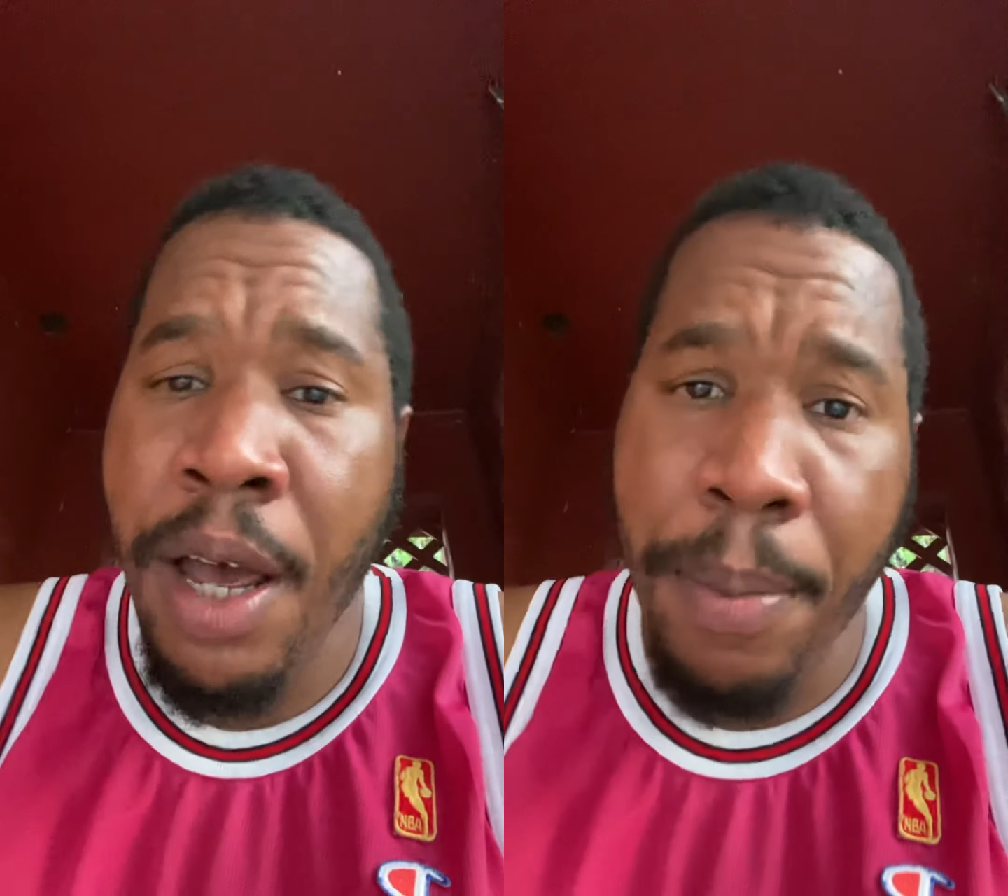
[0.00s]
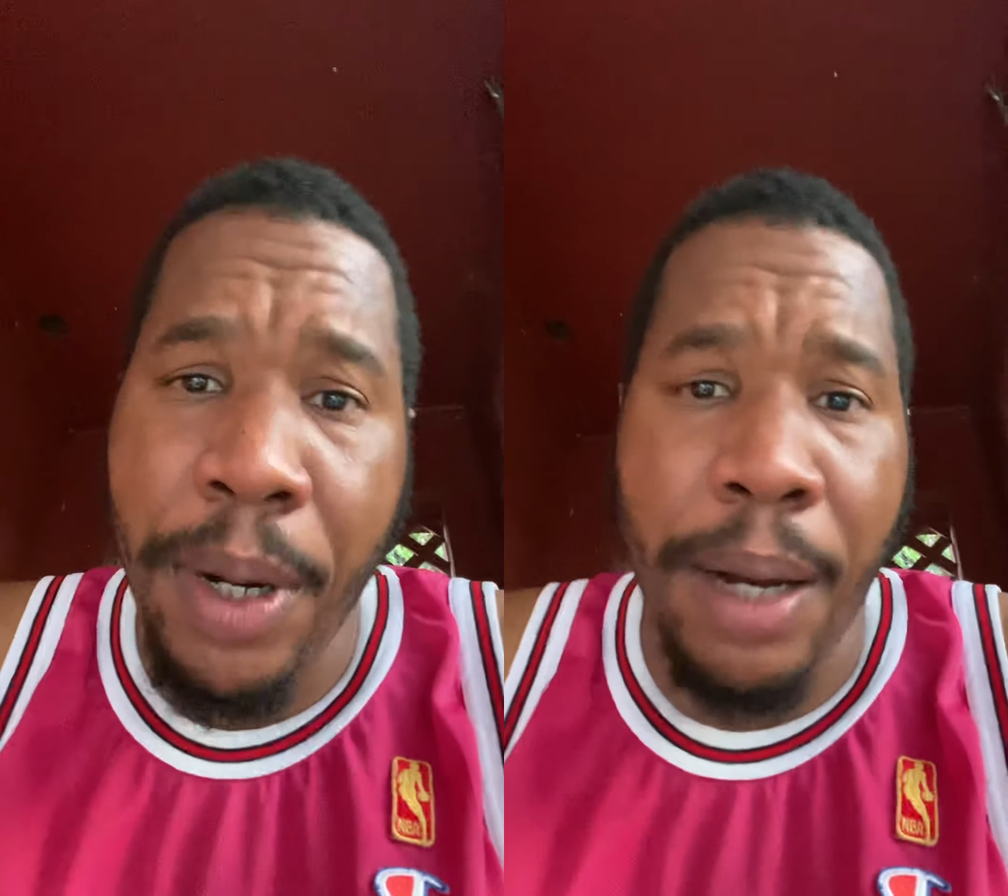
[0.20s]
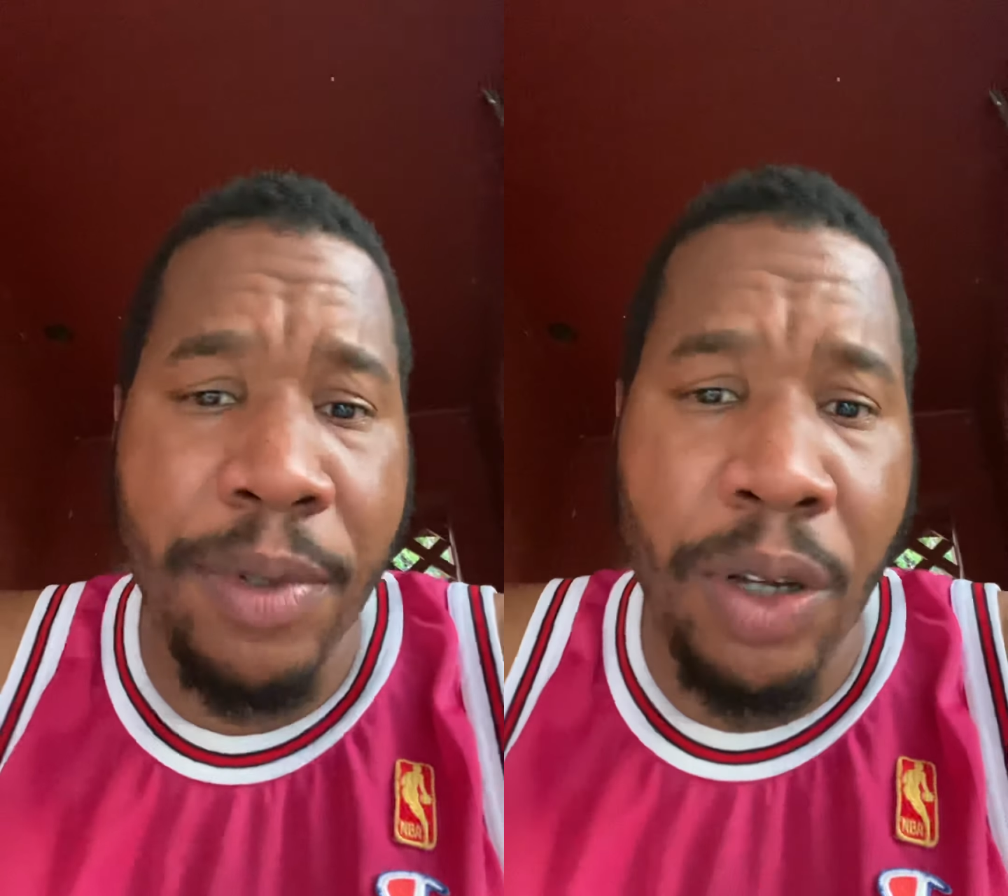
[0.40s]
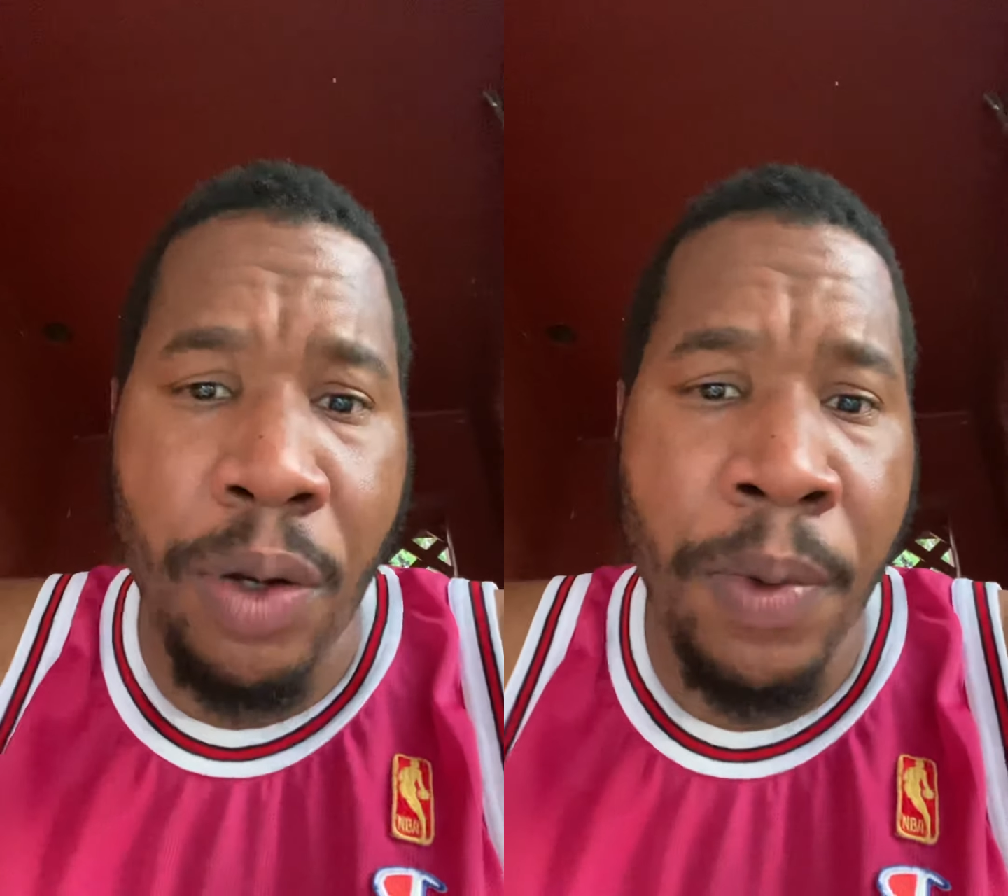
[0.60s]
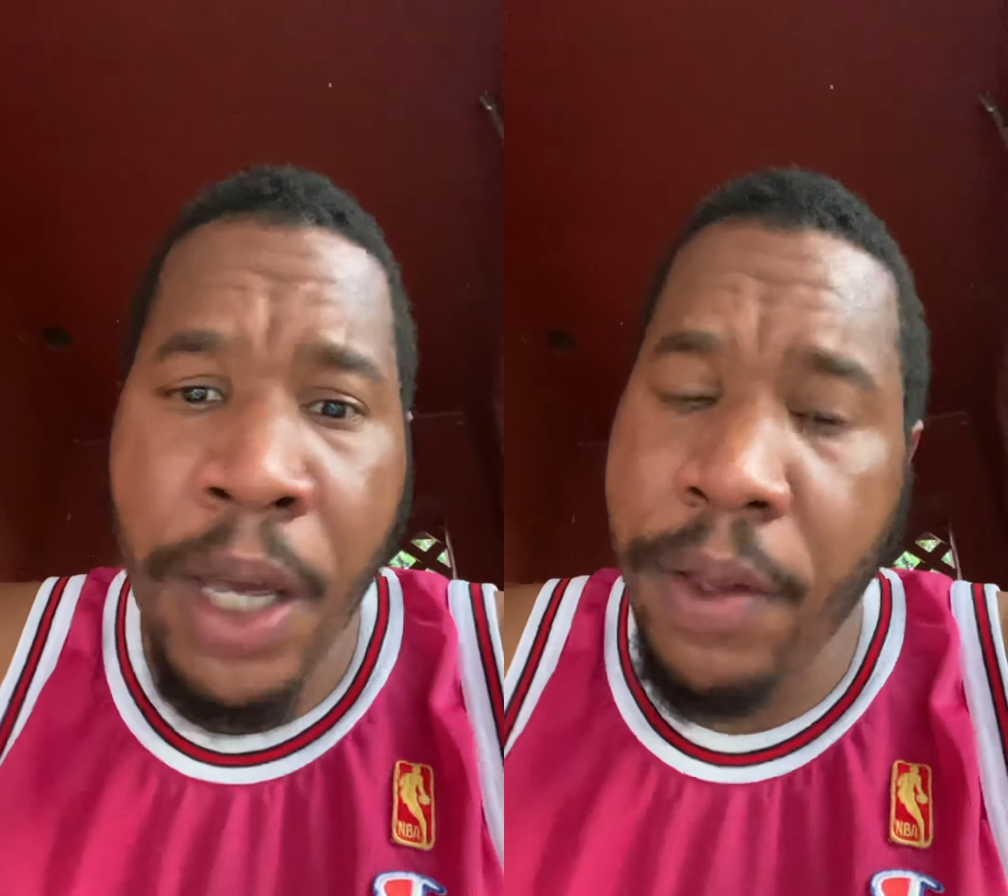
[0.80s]
But I'm
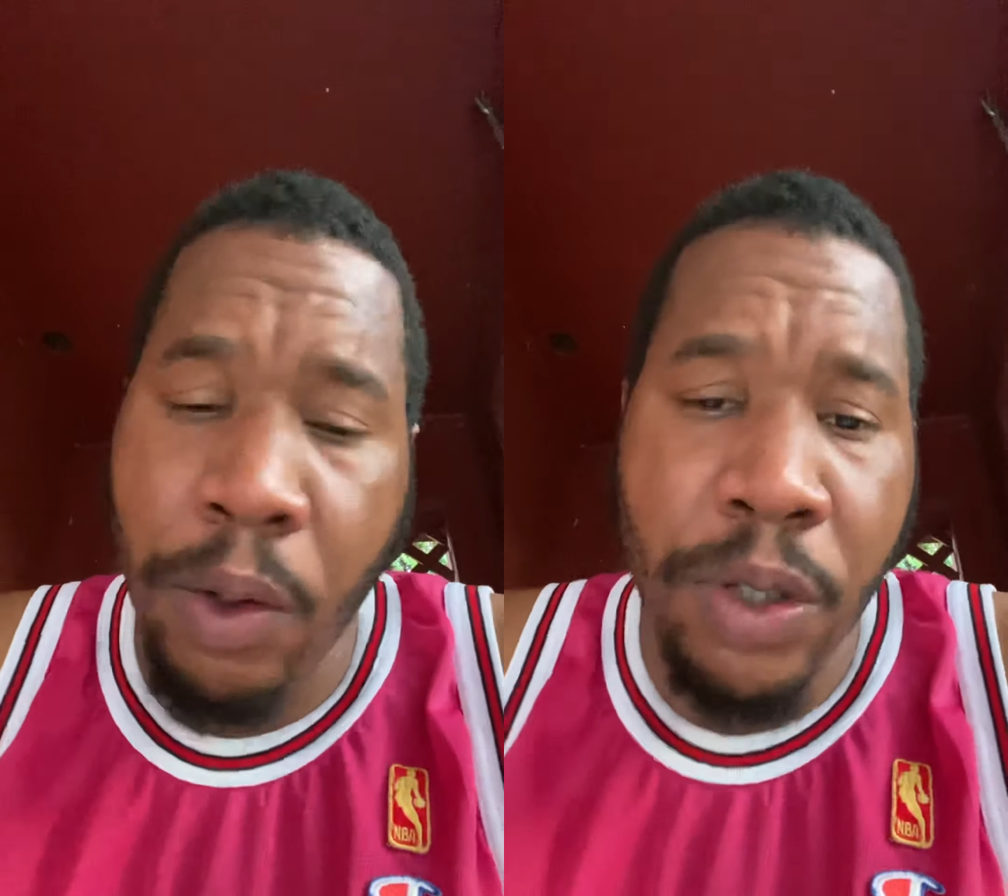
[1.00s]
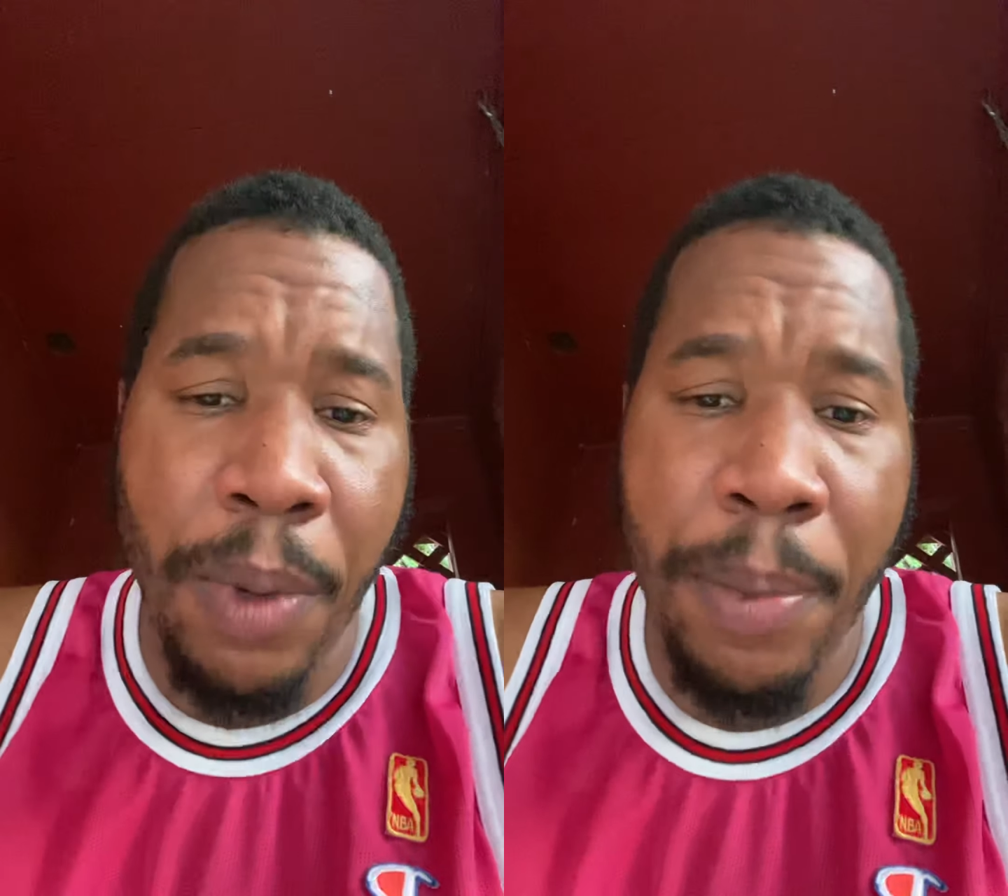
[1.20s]
so those are my